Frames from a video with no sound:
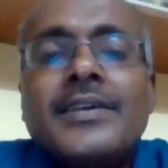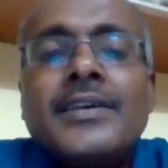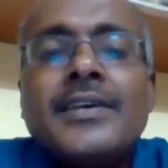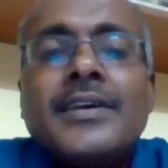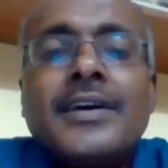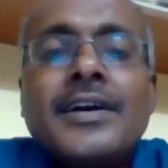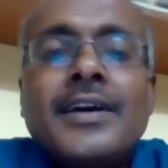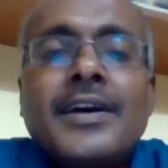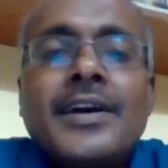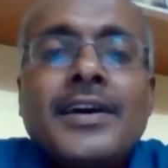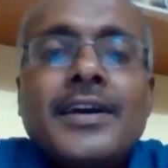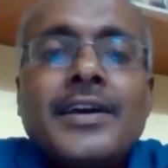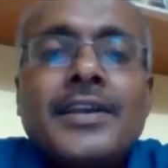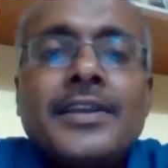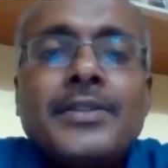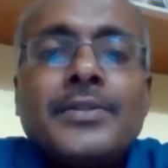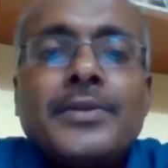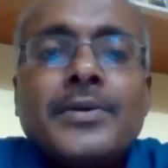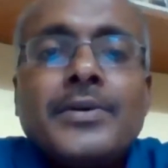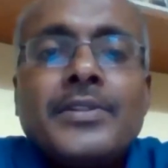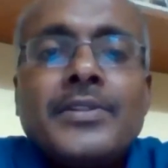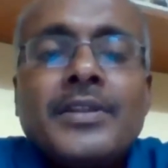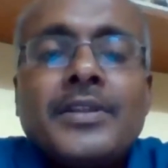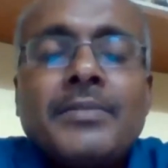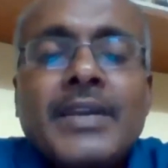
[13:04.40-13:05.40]

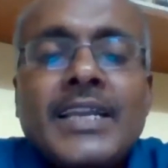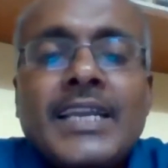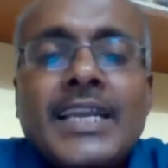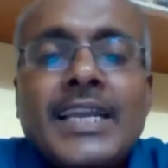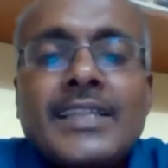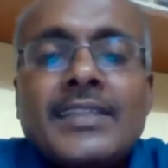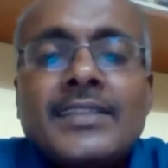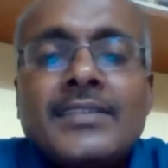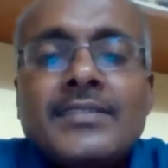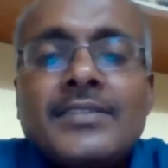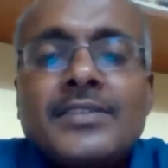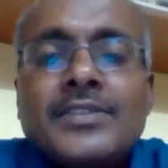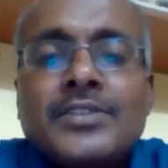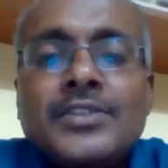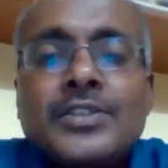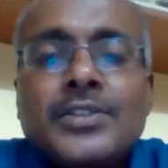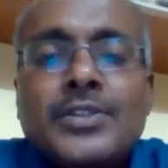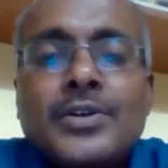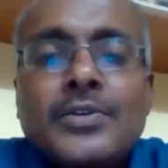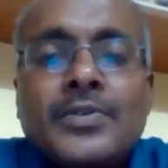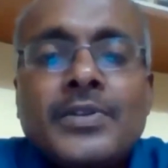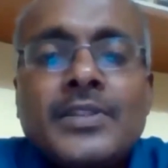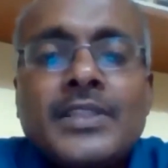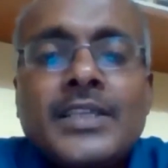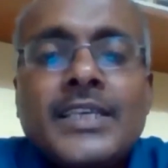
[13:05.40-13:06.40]
the mechanization
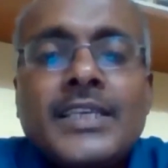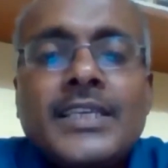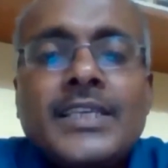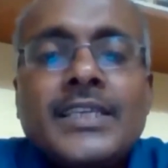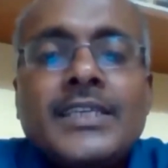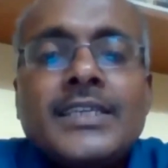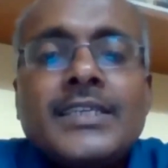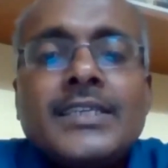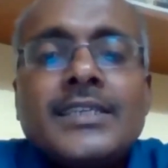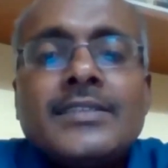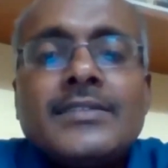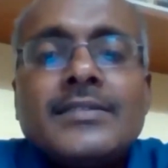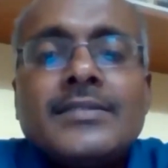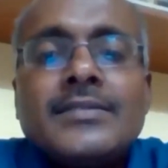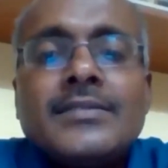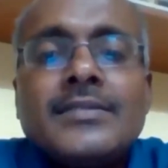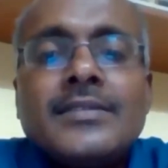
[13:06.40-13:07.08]
over the years,